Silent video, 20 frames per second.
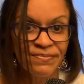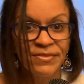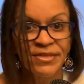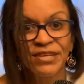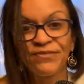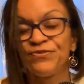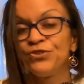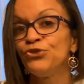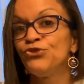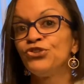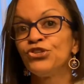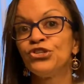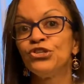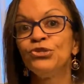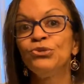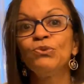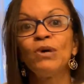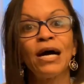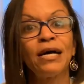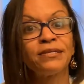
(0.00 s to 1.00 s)
If you
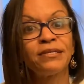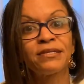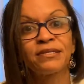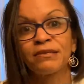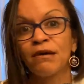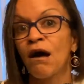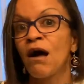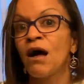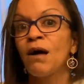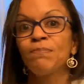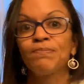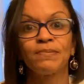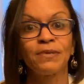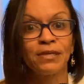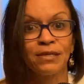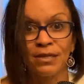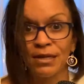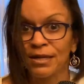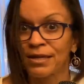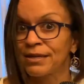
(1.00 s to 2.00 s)
do, I stop
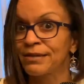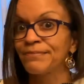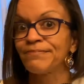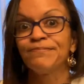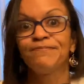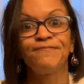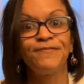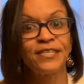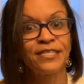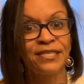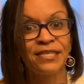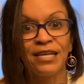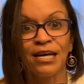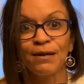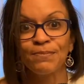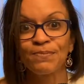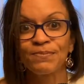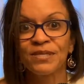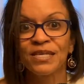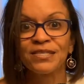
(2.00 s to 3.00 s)
and I fix it up
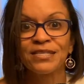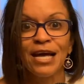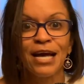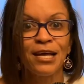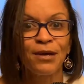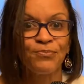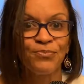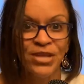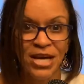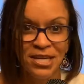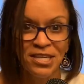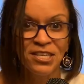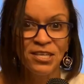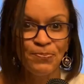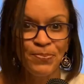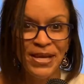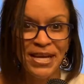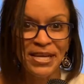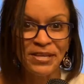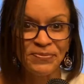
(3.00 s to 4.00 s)
because I am not into
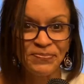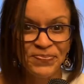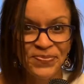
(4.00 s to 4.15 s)
pain.